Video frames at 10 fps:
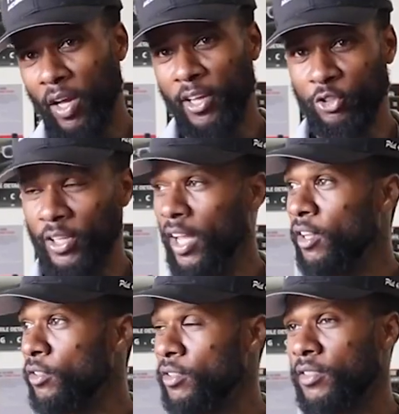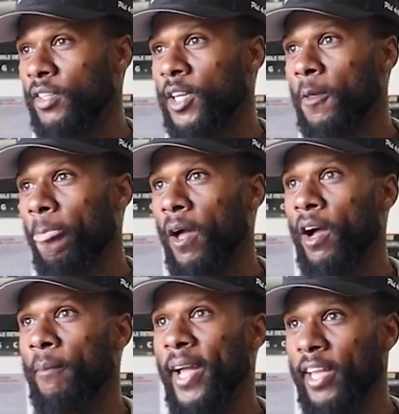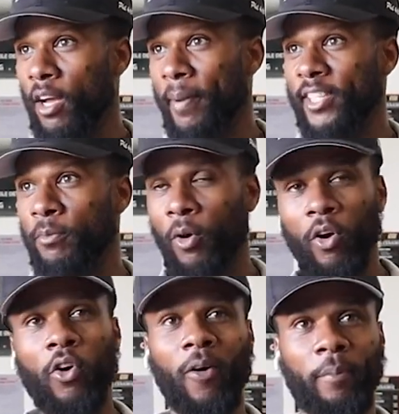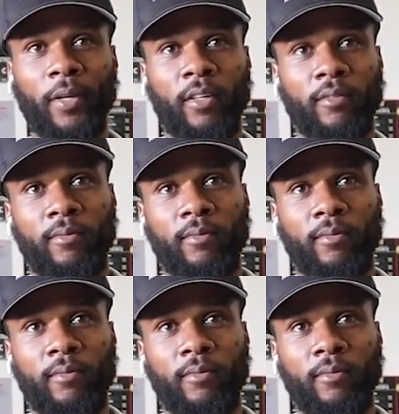$100. I can come back tomorrow. Call me.